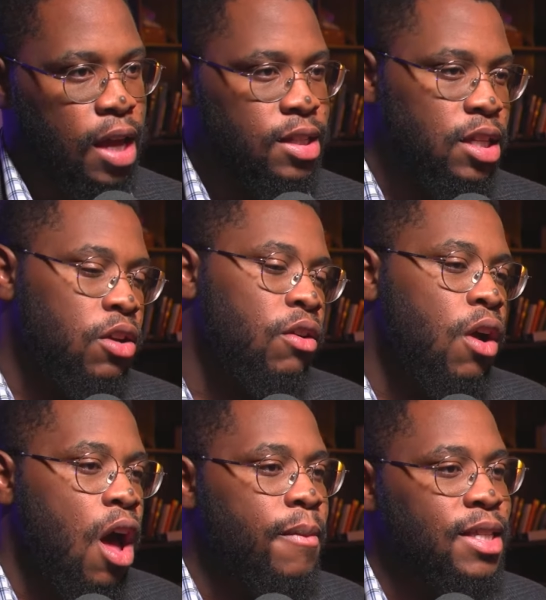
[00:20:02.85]
I see your
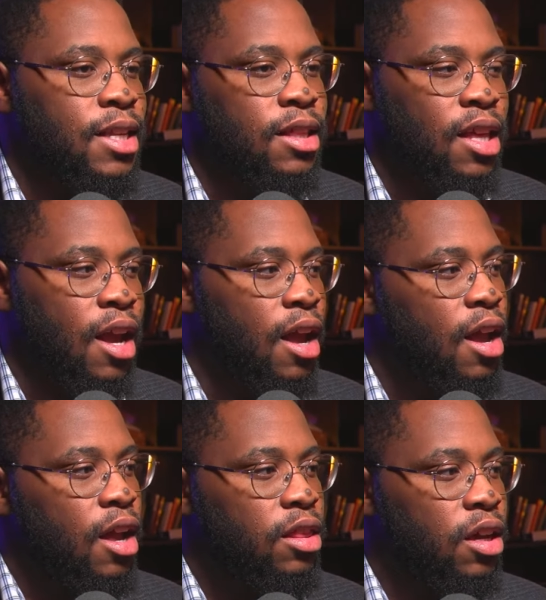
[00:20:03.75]
comment, Cynthia.
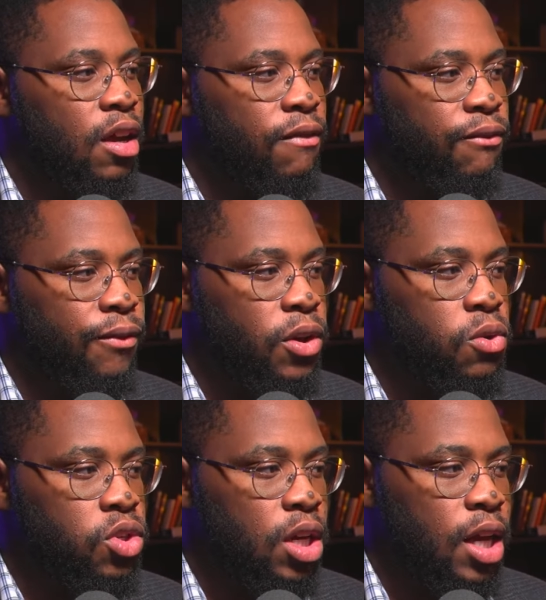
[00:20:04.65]
The
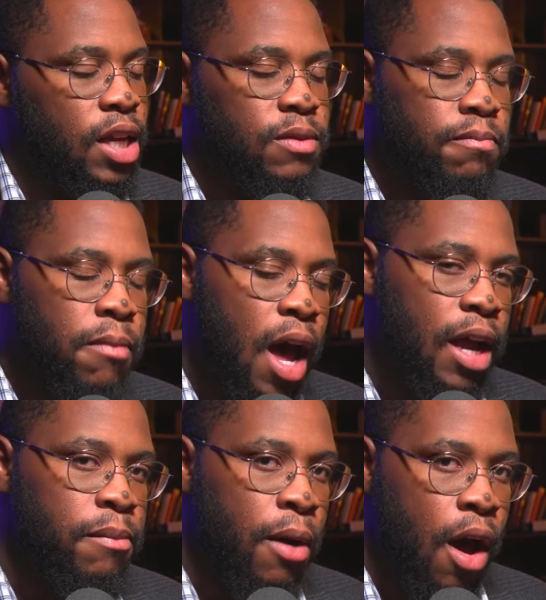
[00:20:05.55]
confusion is
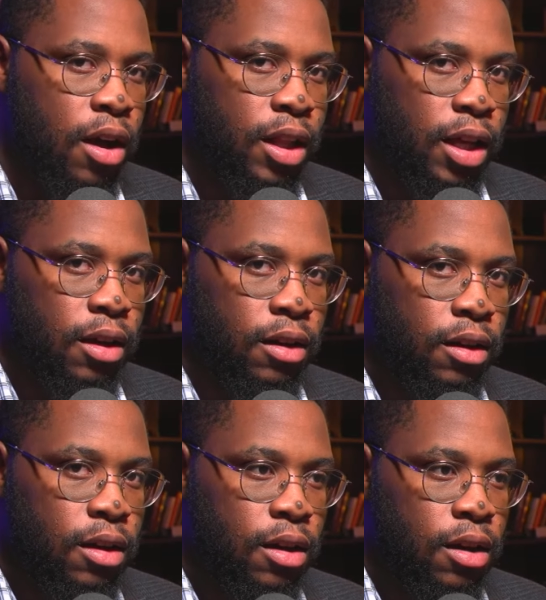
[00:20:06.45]
mind-boggling,
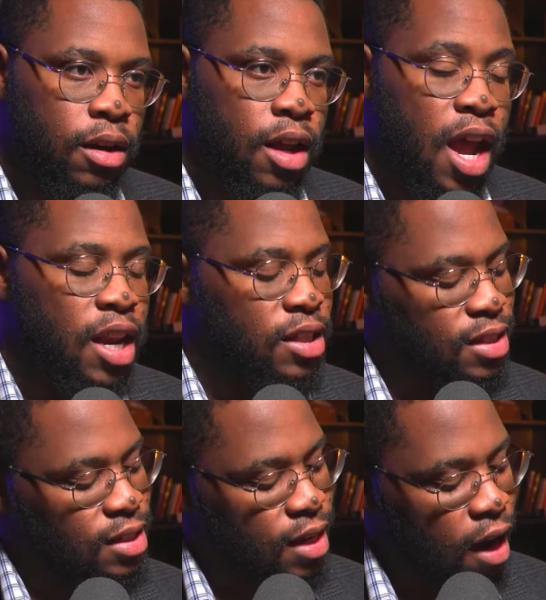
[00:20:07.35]
and
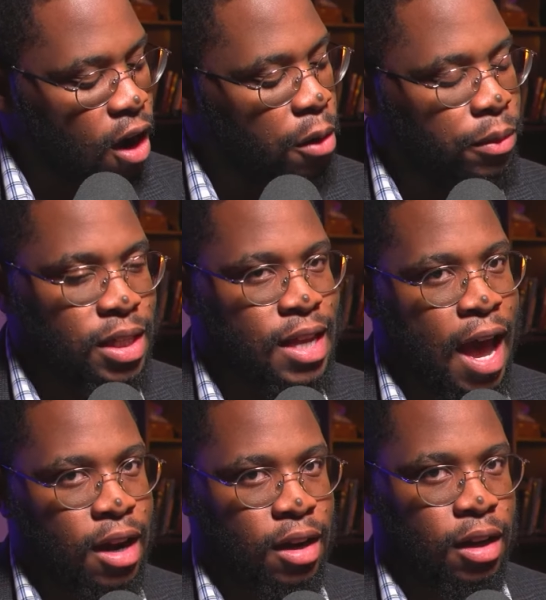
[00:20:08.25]
it's terribly
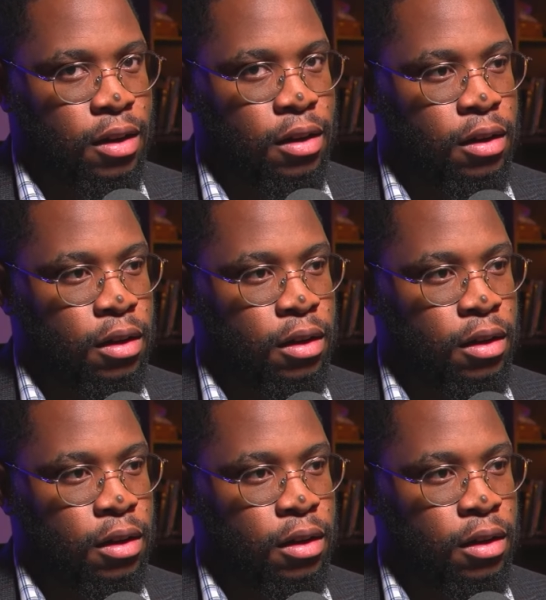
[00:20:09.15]
saddening.